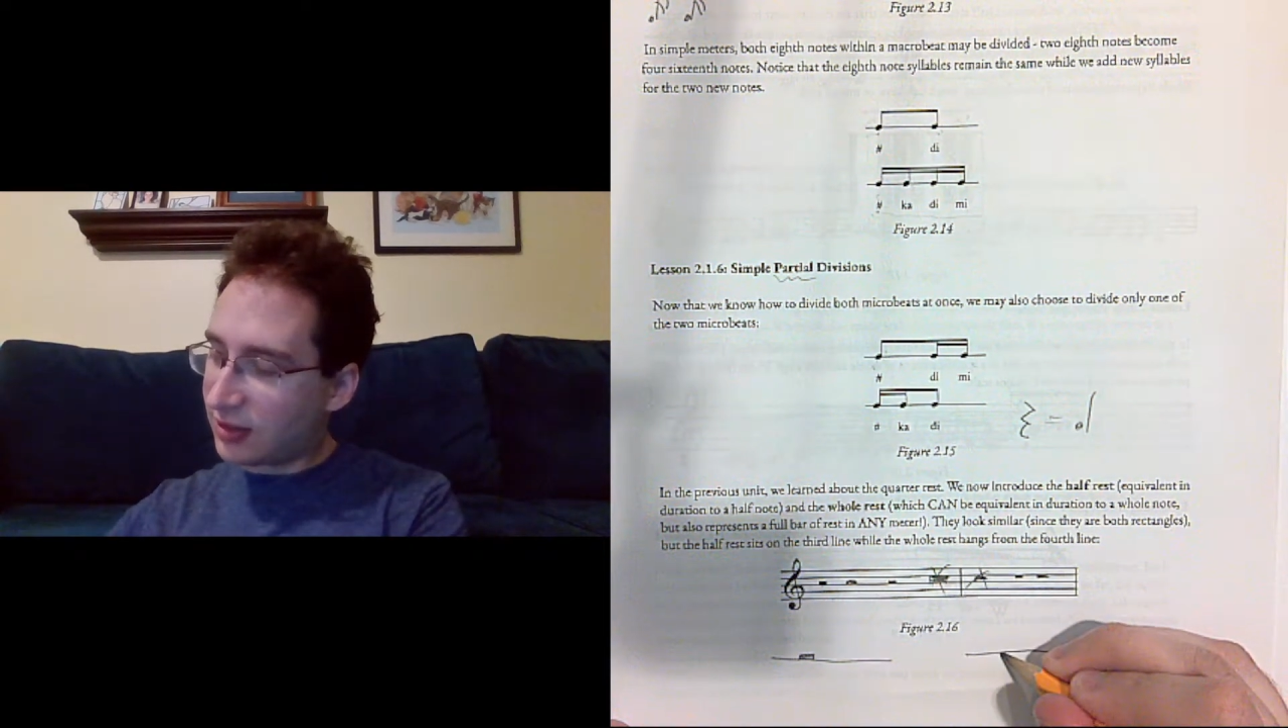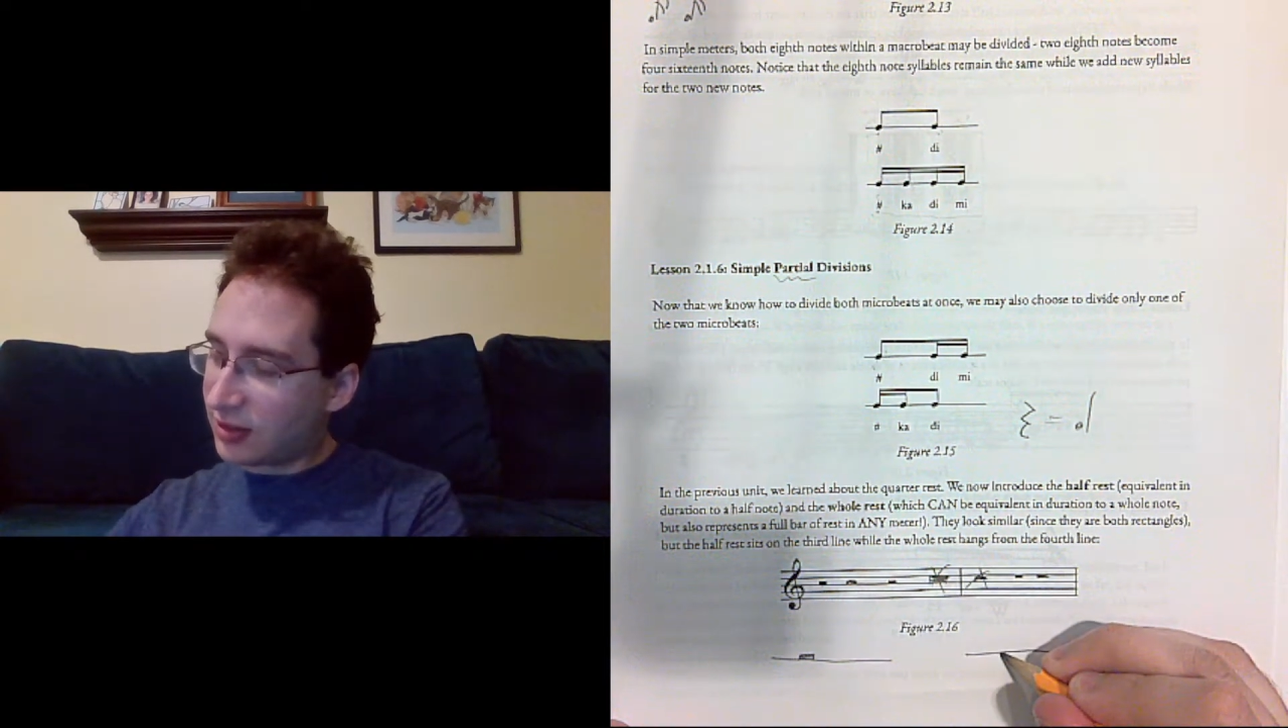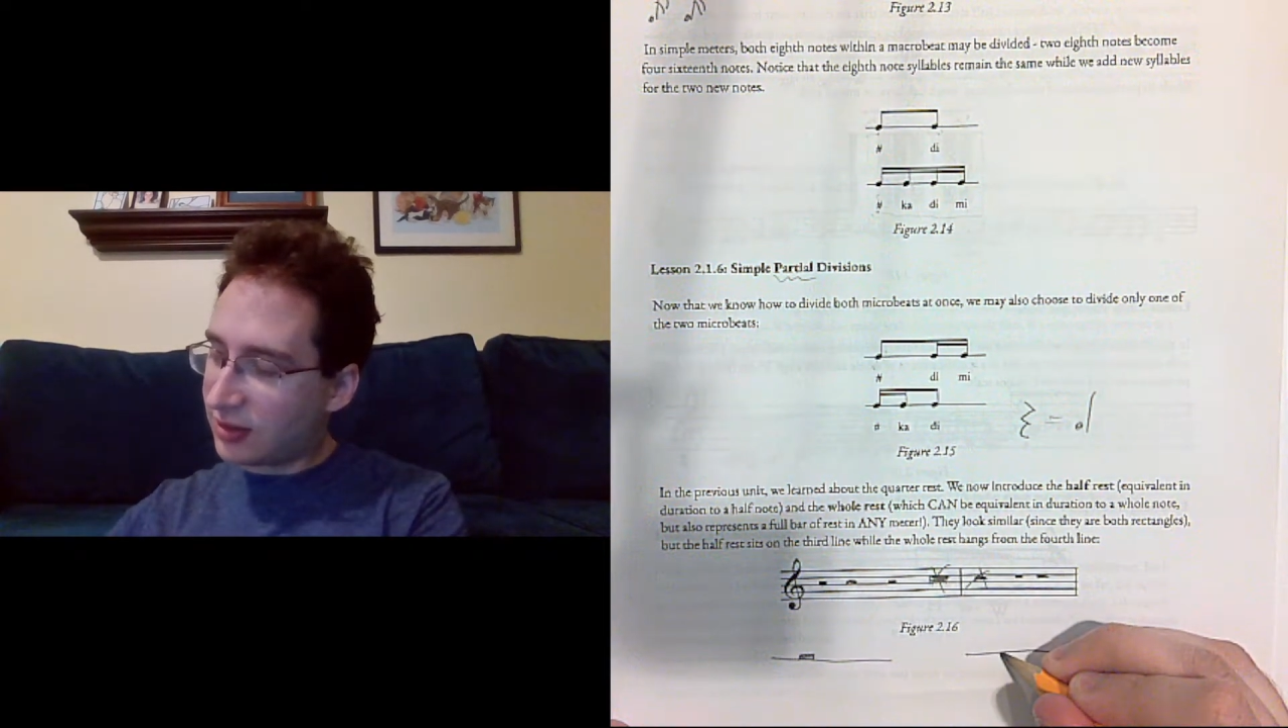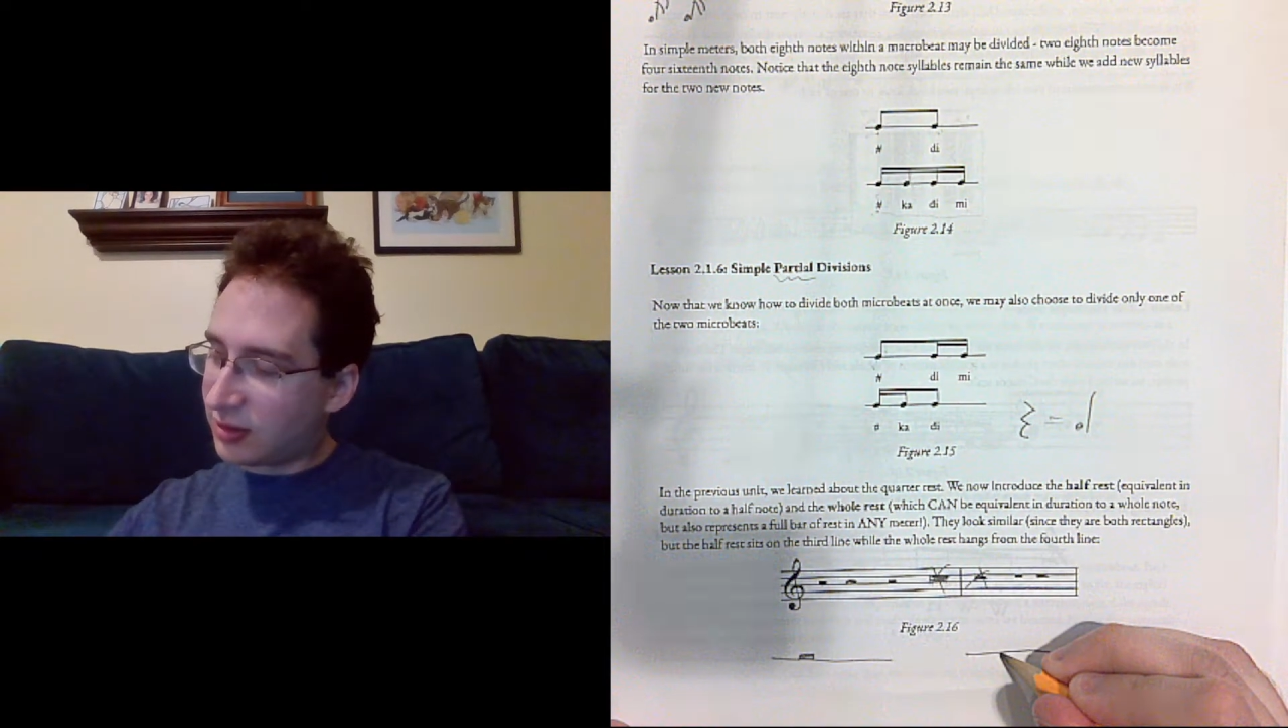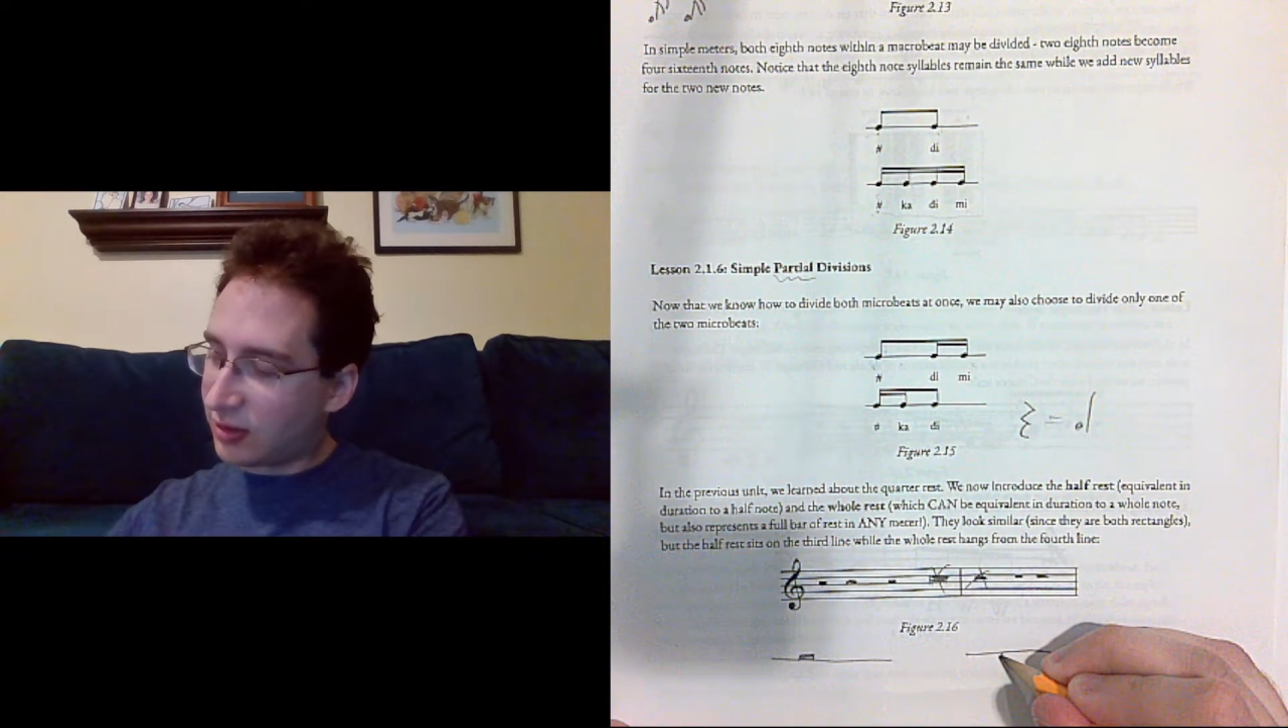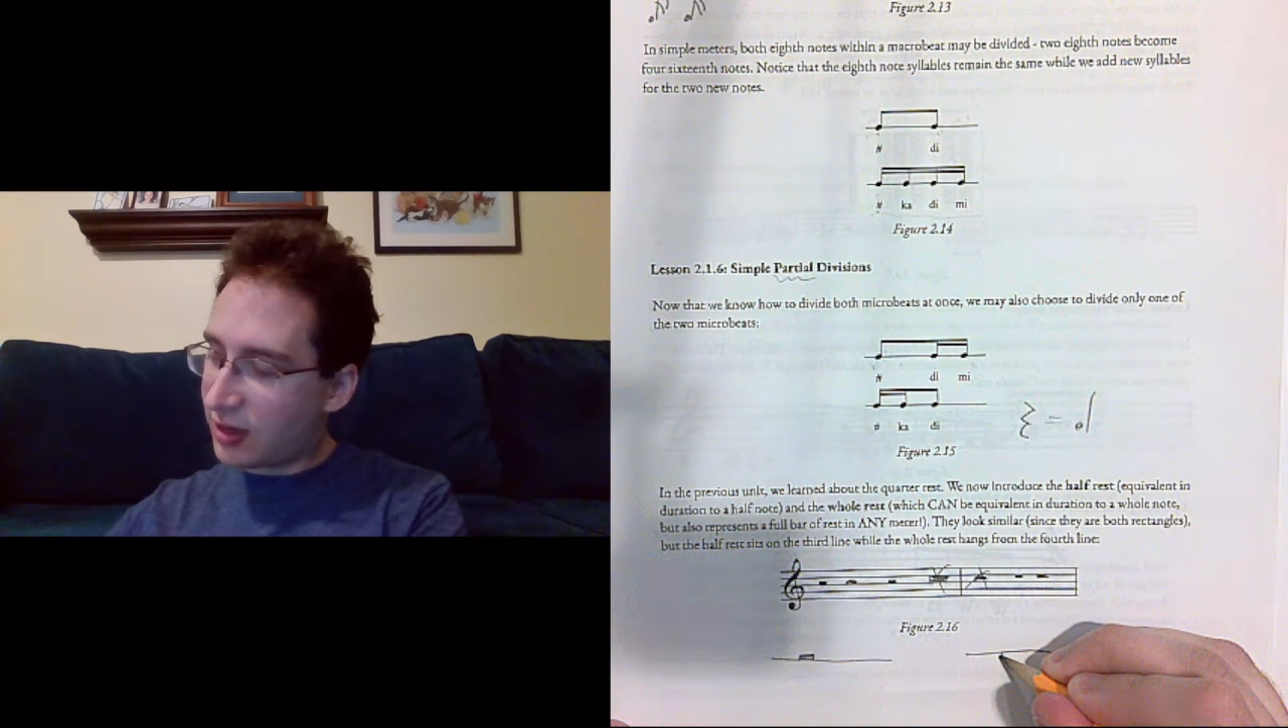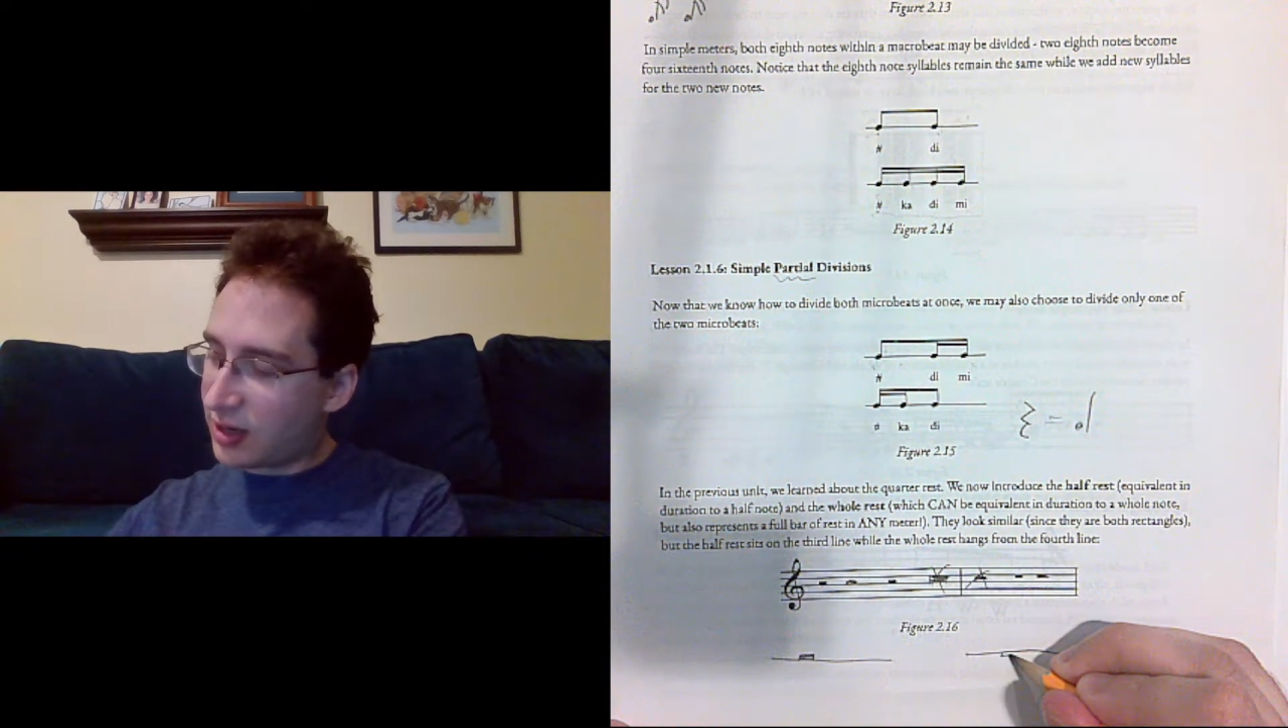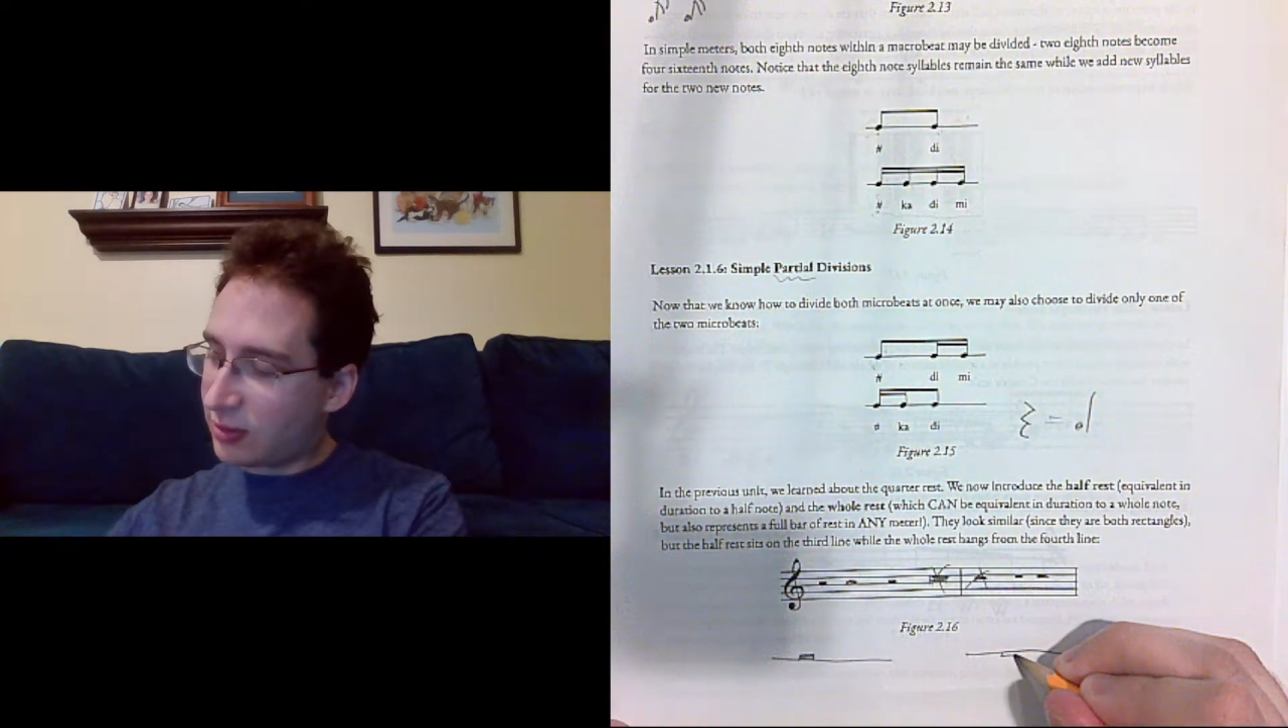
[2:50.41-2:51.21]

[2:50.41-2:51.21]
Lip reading: in a single line,